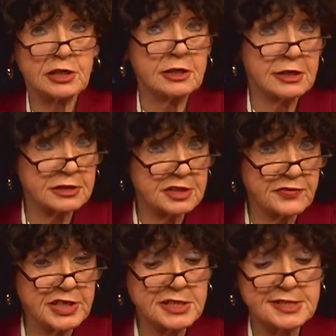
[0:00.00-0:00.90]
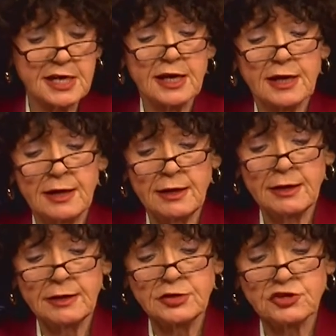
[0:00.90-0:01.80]
and Activities,
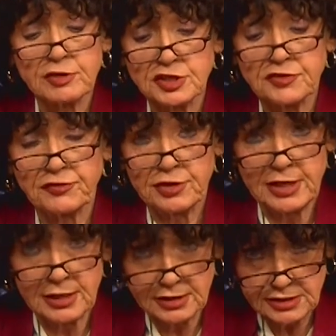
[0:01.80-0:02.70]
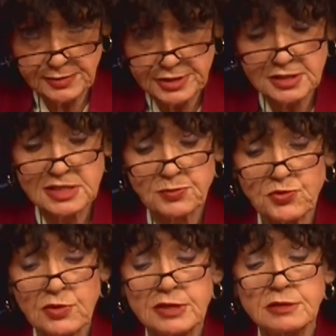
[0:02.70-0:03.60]
and Director for Academic
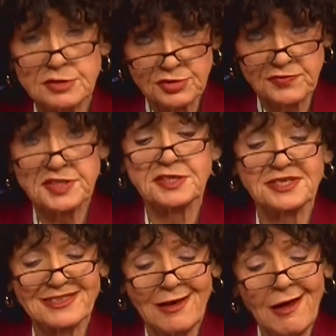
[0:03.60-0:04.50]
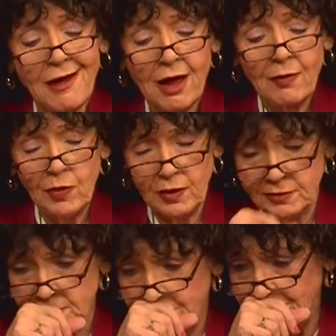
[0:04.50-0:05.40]
Support Services.
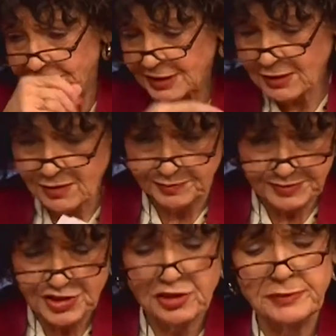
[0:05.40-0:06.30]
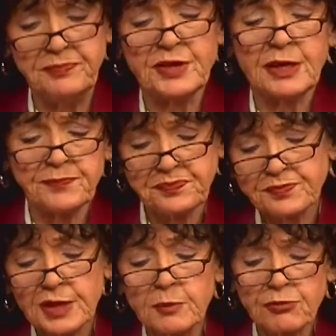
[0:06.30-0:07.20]
Oh, sorry.
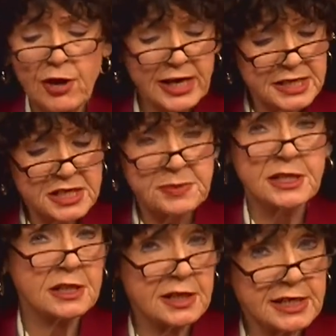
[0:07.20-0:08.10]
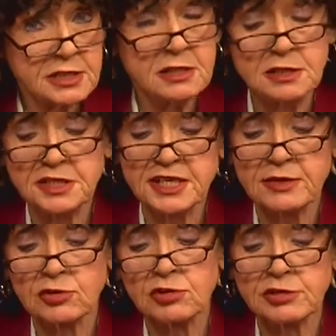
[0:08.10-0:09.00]
Prior to being elected to
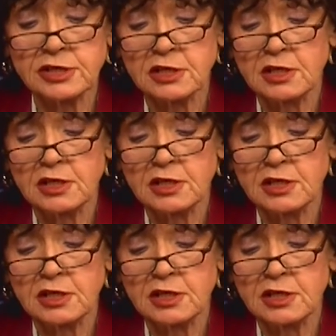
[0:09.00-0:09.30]
town clerk,